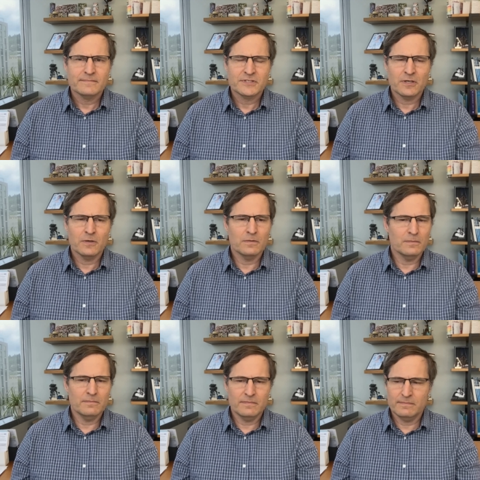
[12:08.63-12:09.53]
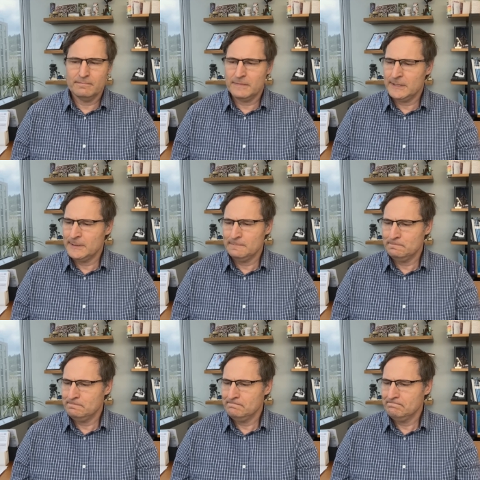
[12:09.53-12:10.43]
So
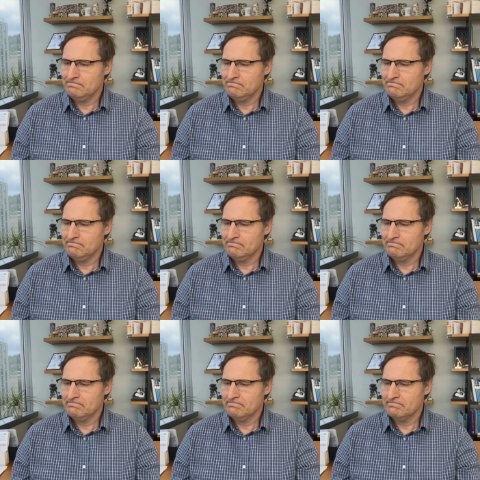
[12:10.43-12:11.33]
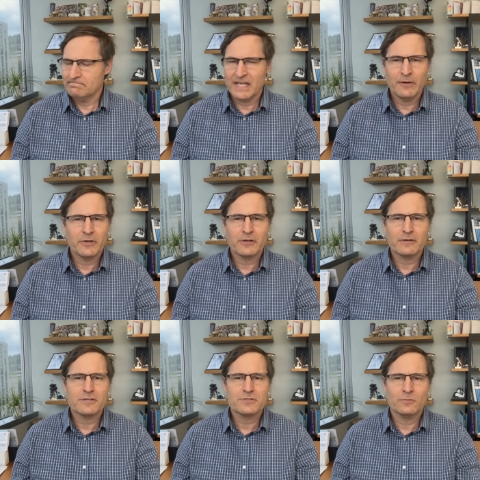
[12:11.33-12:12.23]
I would
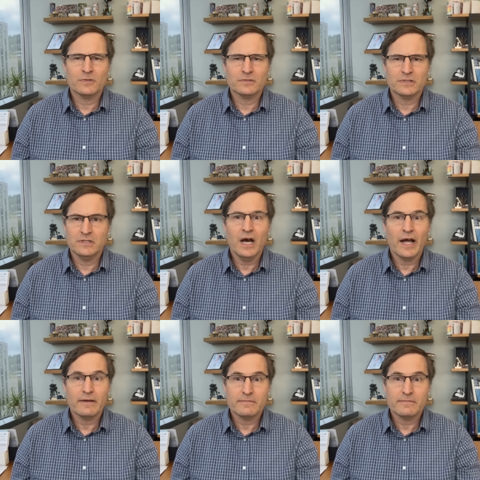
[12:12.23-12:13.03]
encourage the world to not.